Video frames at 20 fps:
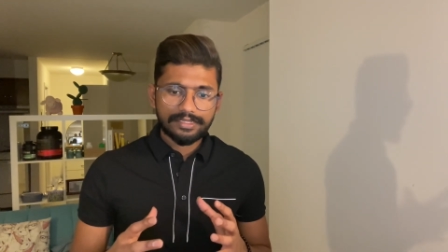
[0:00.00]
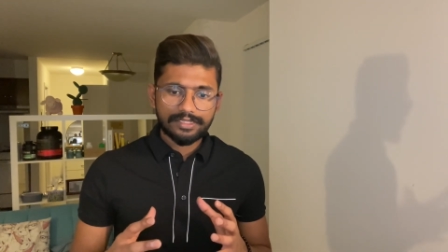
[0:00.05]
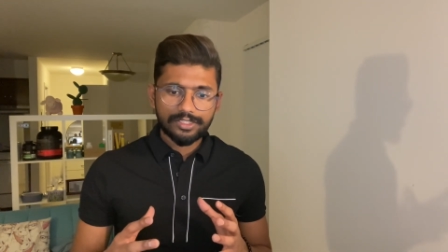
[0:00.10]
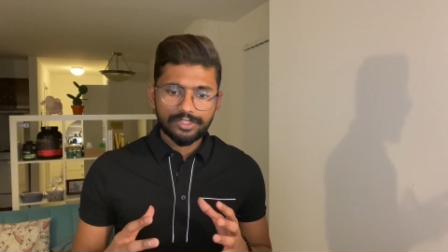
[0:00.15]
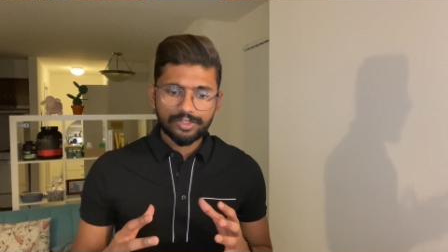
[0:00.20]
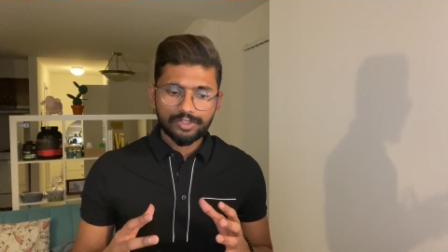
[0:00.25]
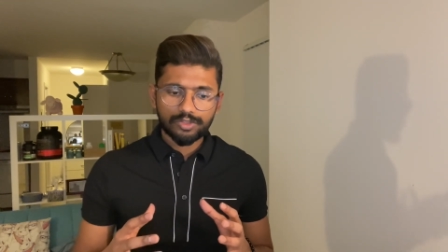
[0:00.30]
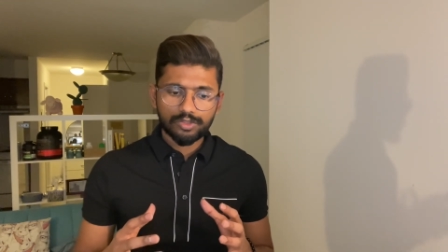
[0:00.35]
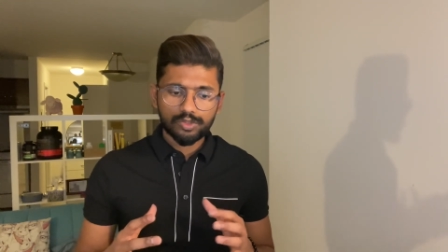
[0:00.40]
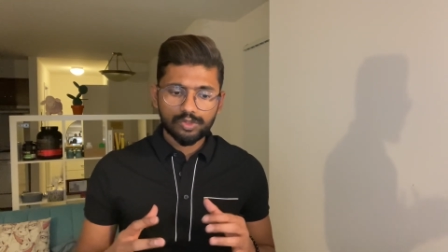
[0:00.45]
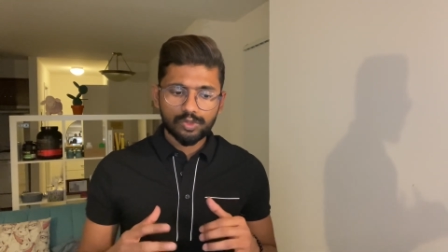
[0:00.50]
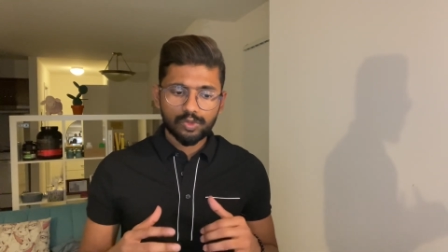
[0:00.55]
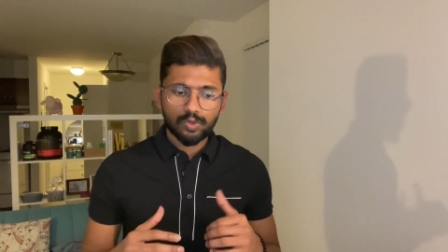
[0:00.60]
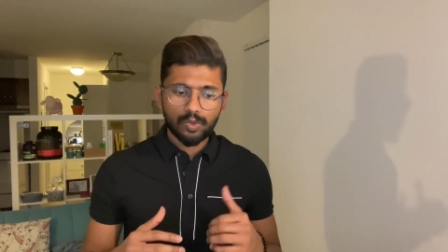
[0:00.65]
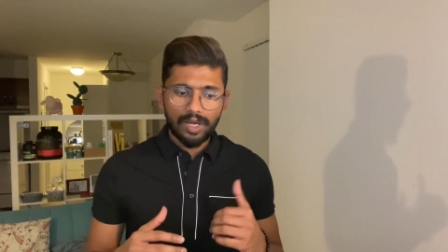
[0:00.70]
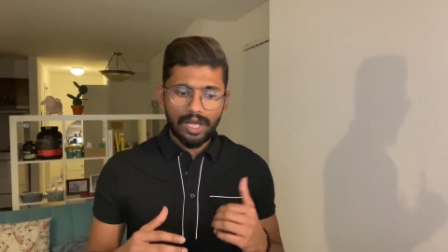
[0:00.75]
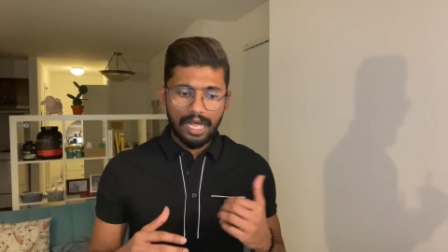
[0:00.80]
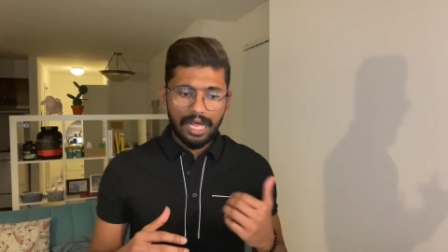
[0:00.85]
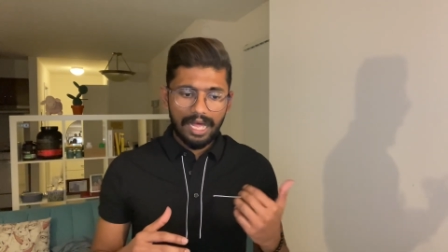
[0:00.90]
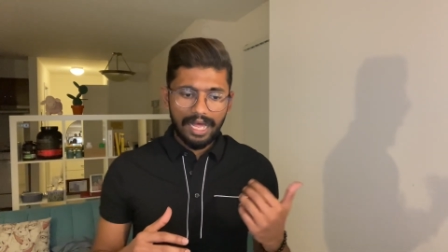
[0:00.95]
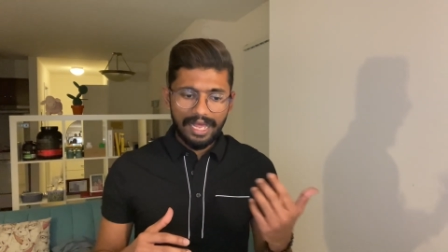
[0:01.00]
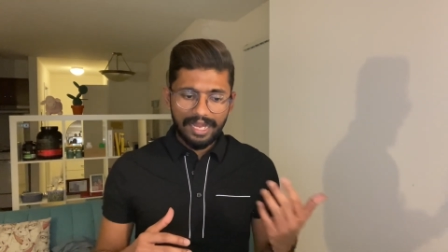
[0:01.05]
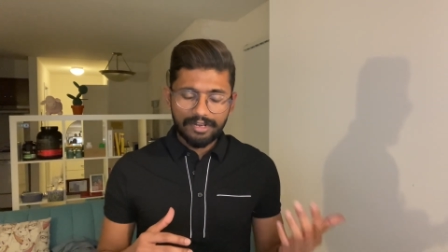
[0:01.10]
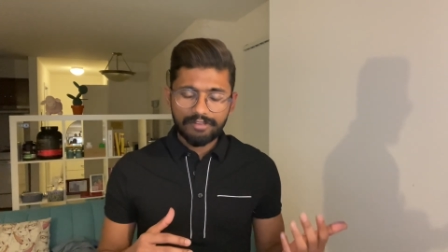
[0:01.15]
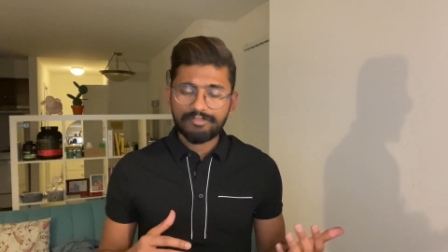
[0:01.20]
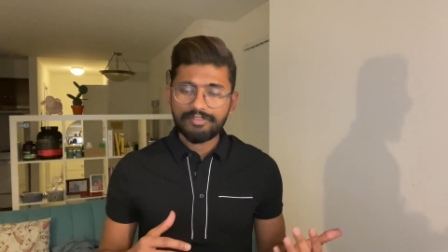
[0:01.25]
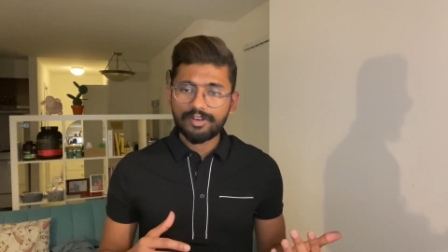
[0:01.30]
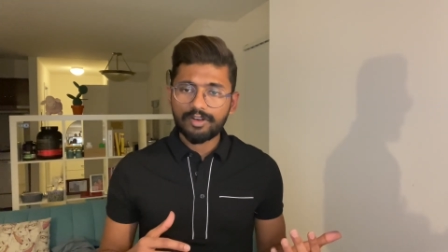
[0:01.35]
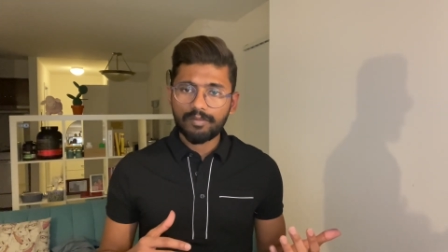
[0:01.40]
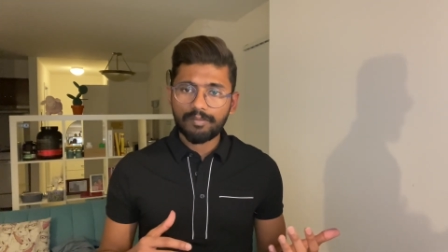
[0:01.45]
so I had a
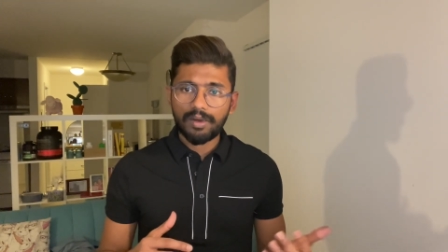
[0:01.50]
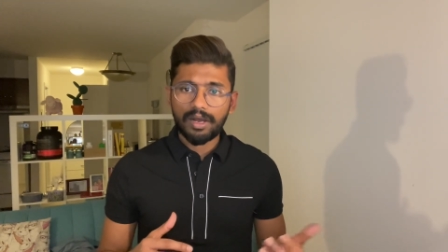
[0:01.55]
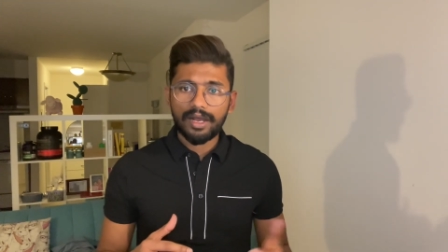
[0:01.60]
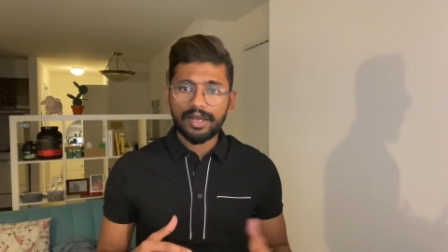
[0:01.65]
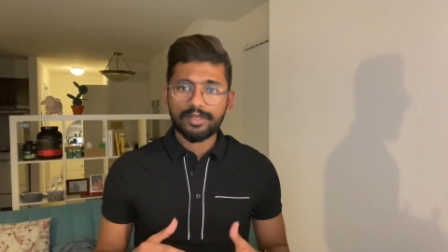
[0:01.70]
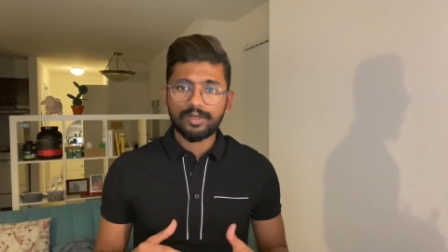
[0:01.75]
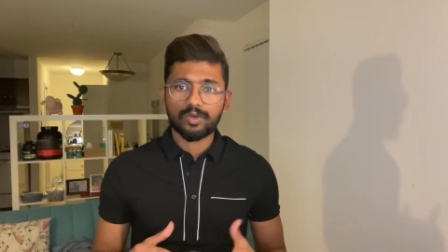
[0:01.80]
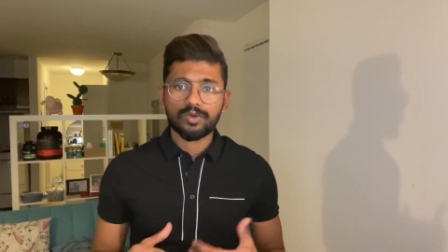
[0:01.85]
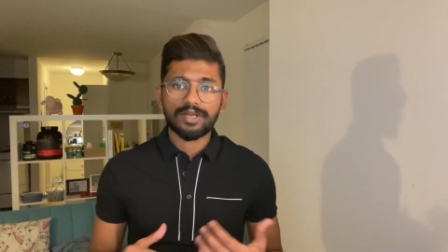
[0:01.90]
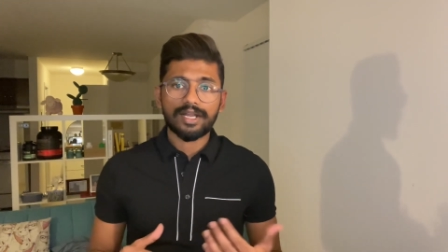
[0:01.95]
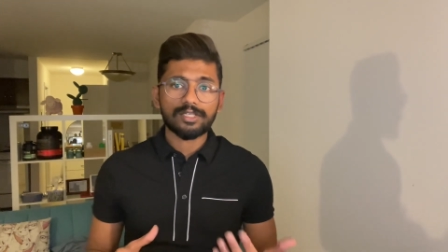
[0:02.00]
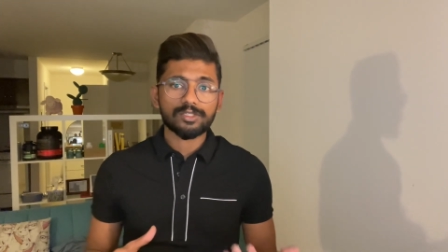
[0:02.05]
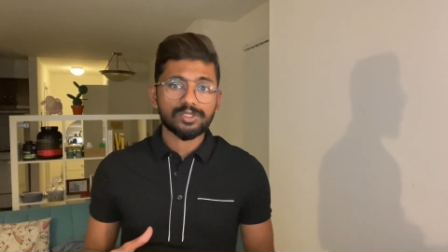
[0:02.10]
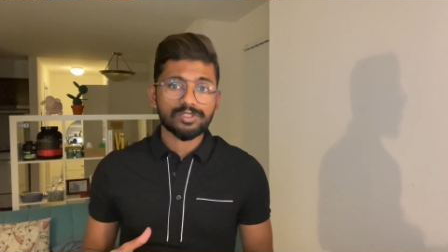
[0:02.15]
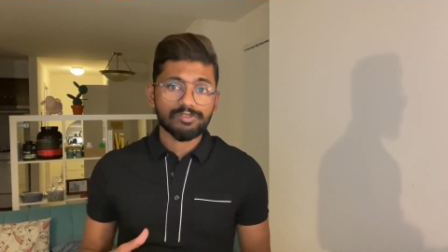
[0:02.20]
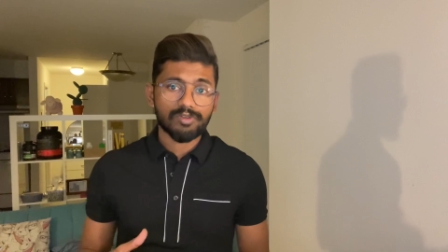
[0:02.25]
friend of mine who graduated